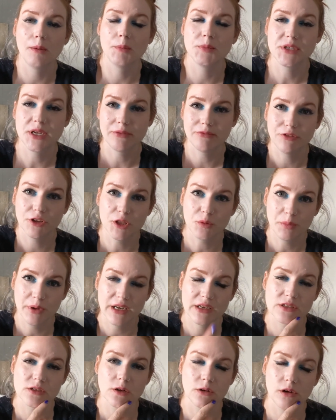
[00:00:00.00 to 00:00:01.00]
same for the
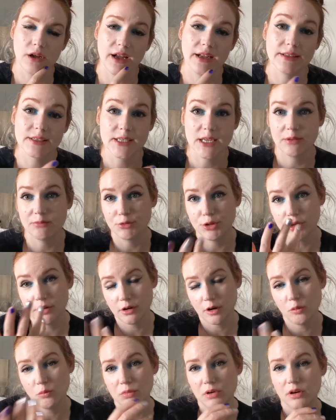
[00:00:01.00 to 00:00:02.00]
Pixel and same for the
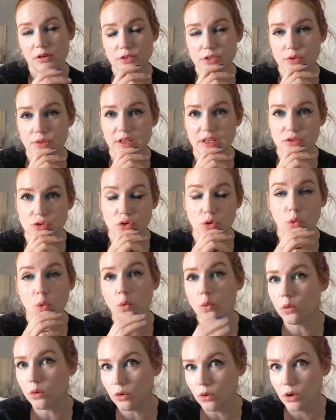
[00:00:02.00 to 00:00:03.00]
Chromebook, so that's
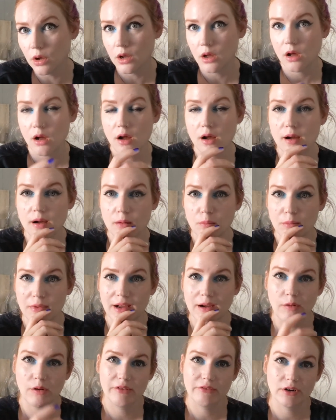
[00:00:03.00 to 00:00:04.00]
cool.
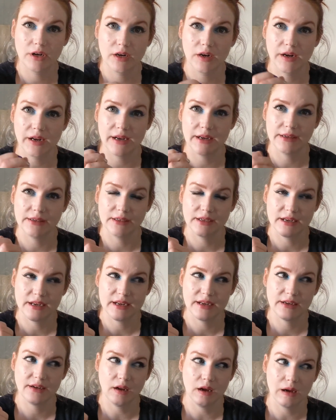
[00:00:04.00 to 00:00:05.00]
However,
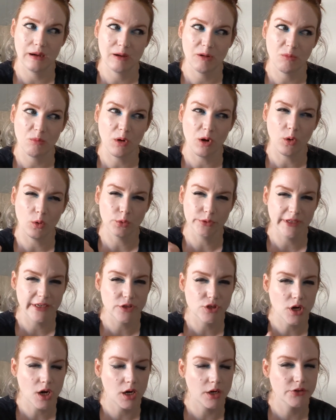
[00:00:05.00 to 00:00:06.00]
it only
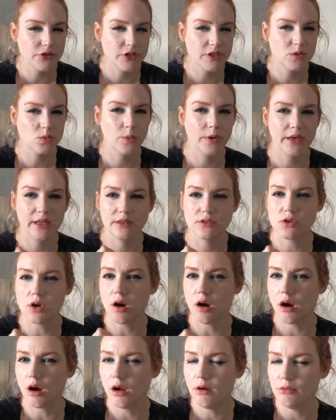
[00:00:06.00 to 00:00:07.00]
charges when it's
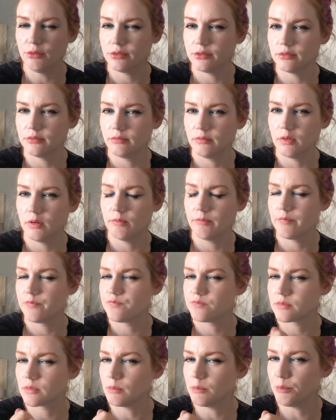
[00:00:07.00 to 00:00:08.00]
off,
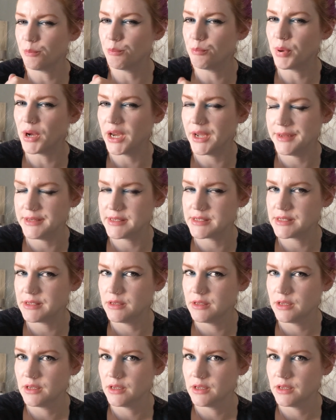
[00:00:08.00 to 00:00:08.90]
but